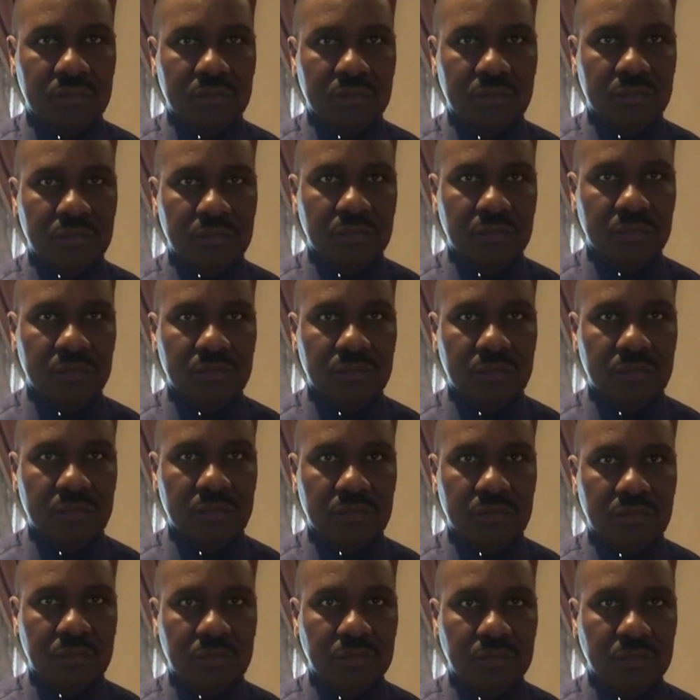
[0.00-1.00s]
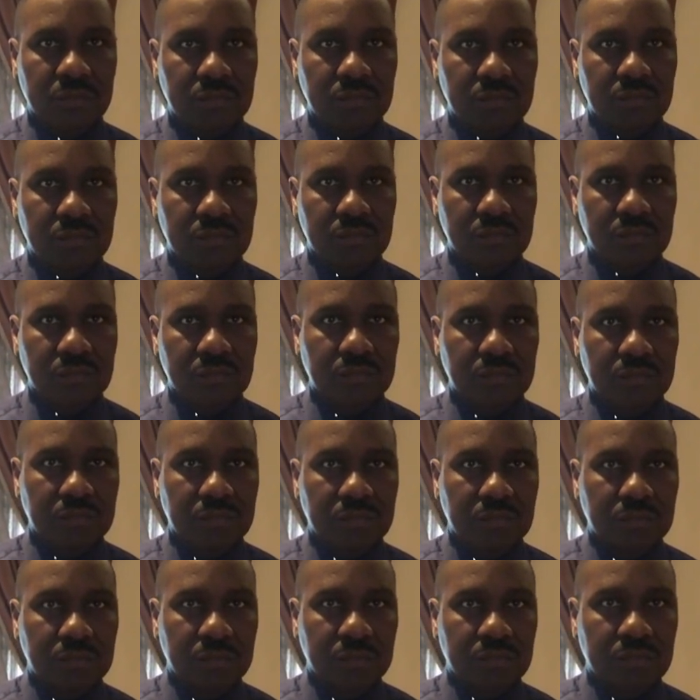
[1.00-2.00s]

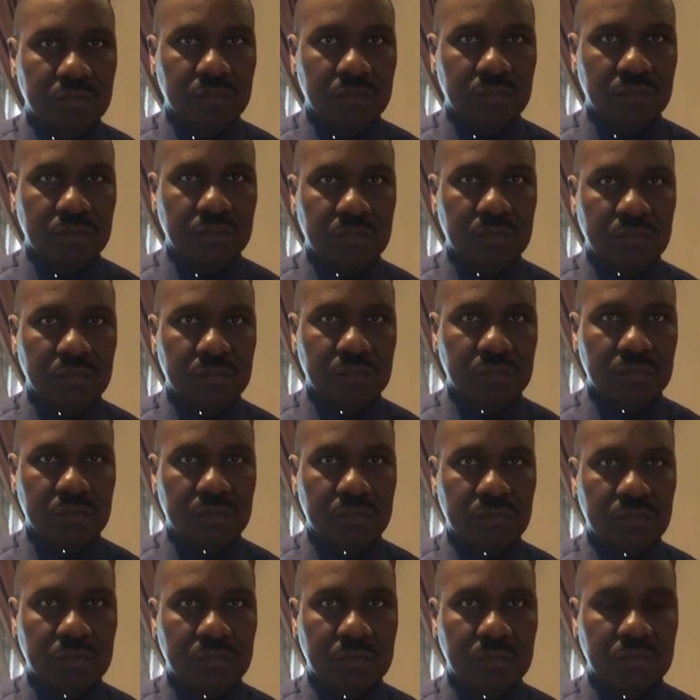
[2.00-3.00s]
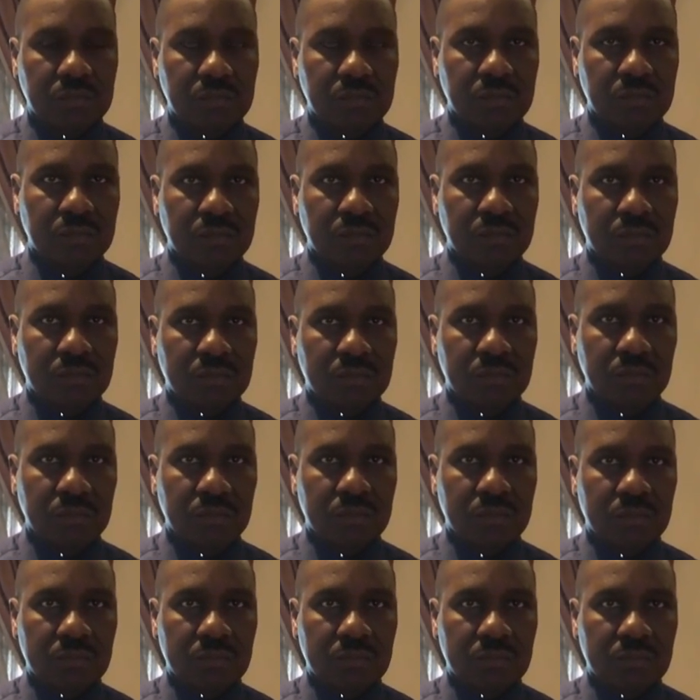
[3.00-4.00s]

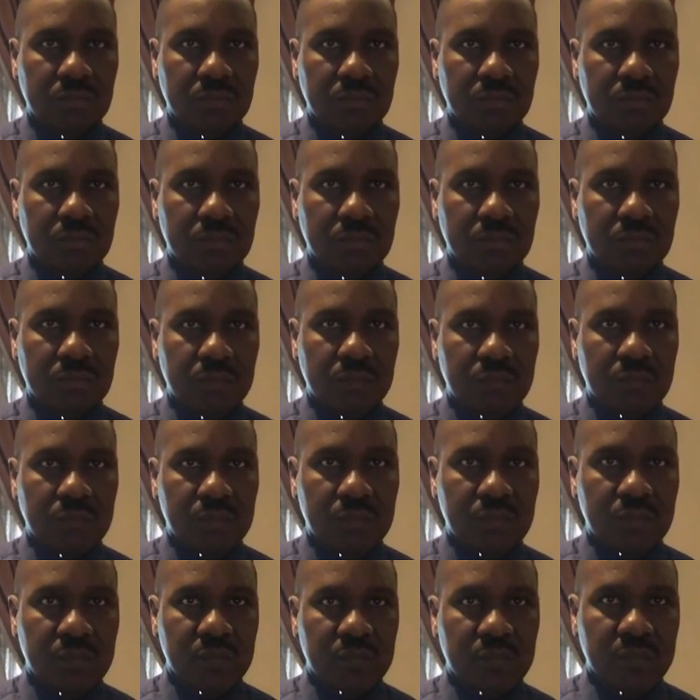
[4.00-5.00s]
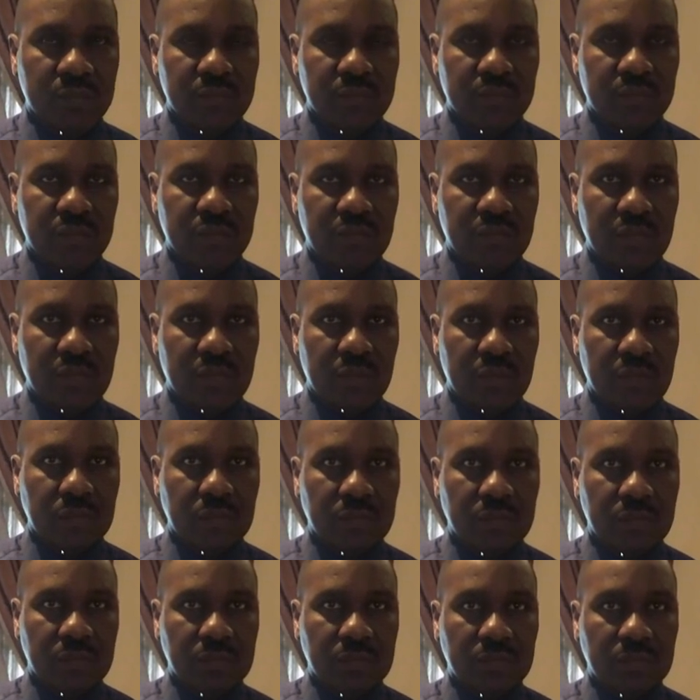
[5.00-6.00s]

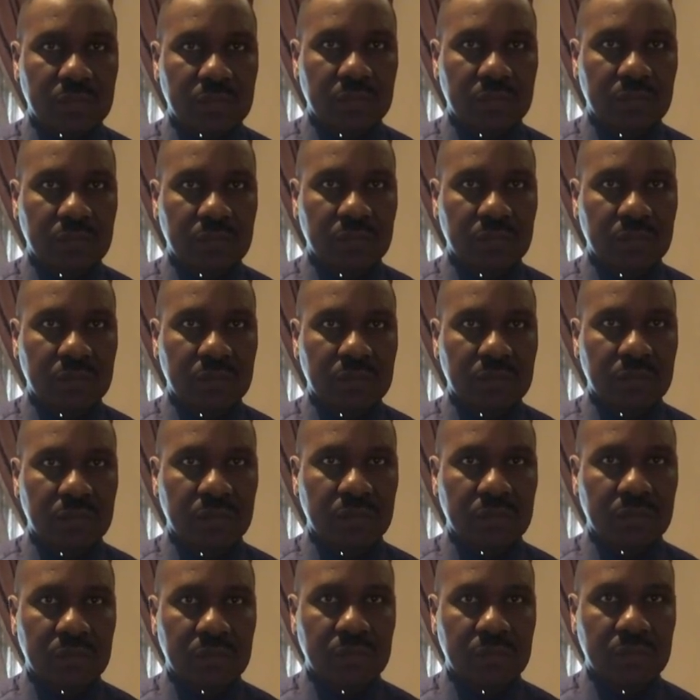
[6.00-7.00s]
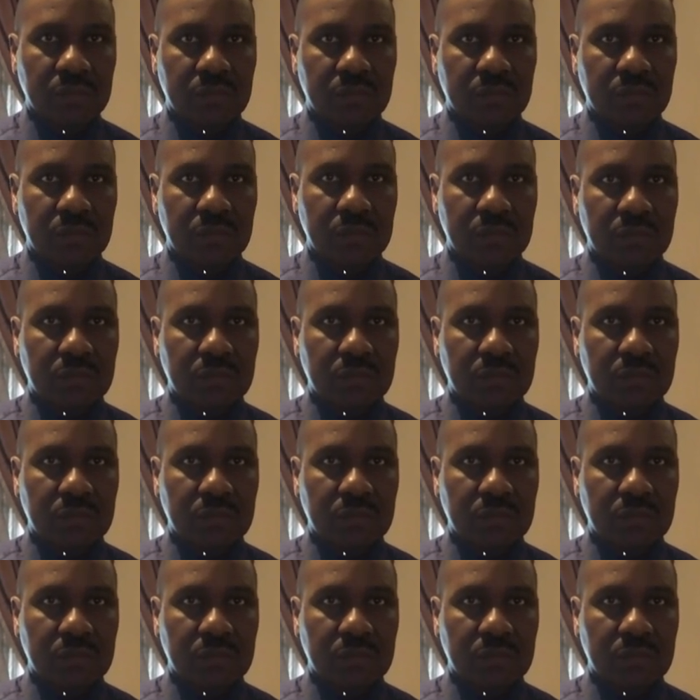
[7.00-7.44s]
(silent)